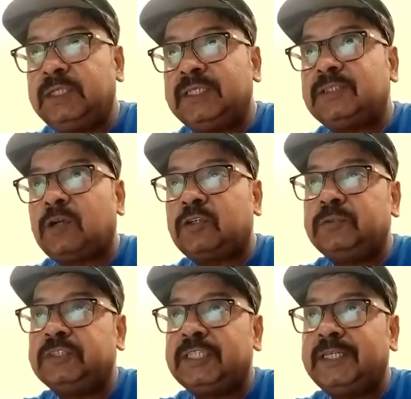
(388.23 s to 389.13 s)
not to be
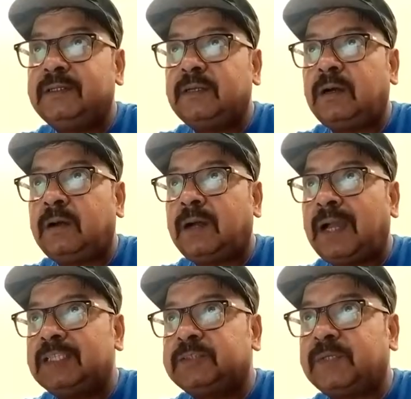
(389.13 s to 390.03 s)
said
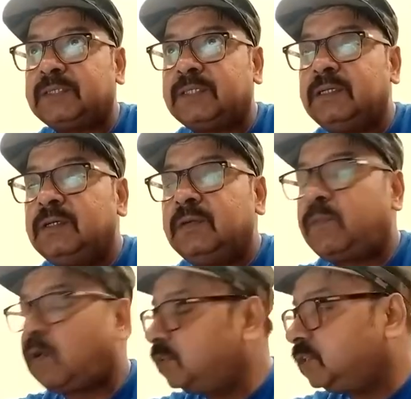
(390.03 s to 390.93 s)
as per the
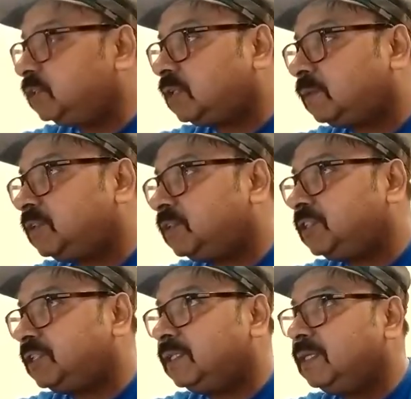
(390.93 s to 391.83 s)
provisions of the
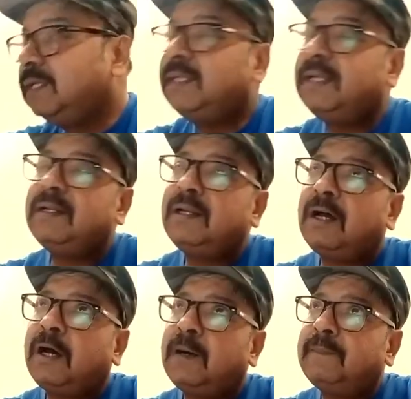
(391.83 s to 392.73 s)
treaty. Then
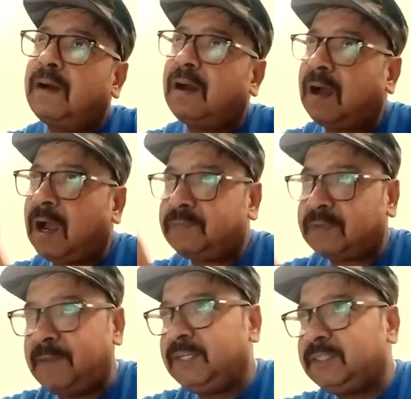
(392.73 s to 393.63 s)
after
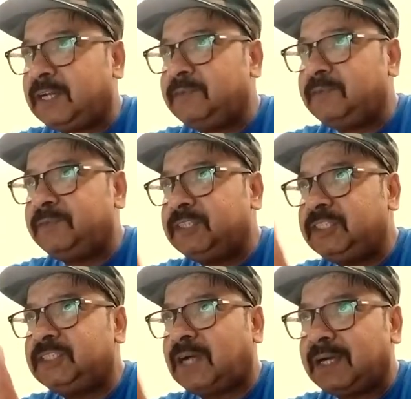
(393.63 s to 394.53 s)
having done with
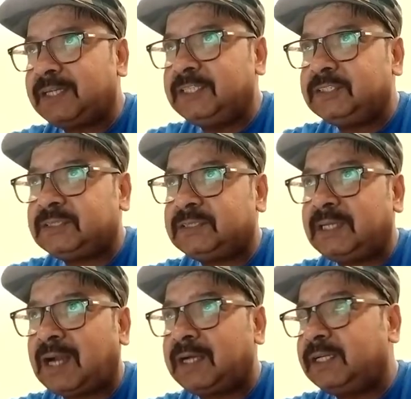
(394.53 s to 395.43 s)
these articles, then
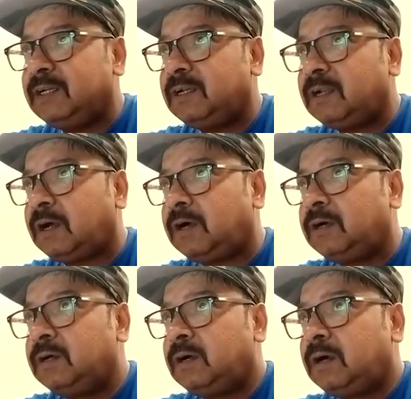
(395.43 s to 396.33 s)
Article
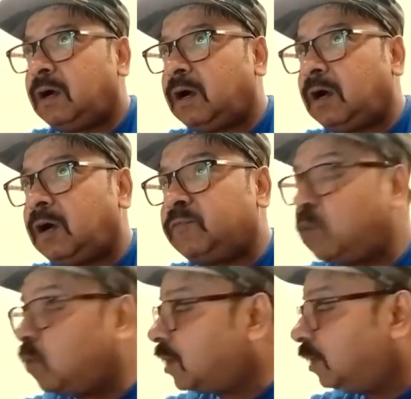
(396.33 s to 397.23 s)

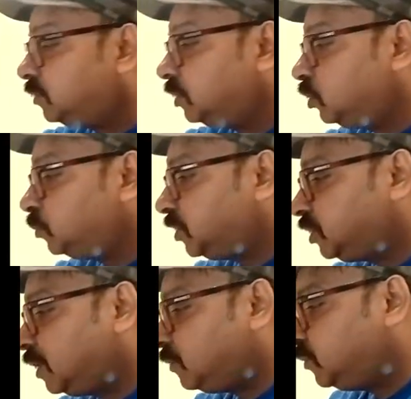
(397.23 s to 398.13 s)
4 comes into picture, which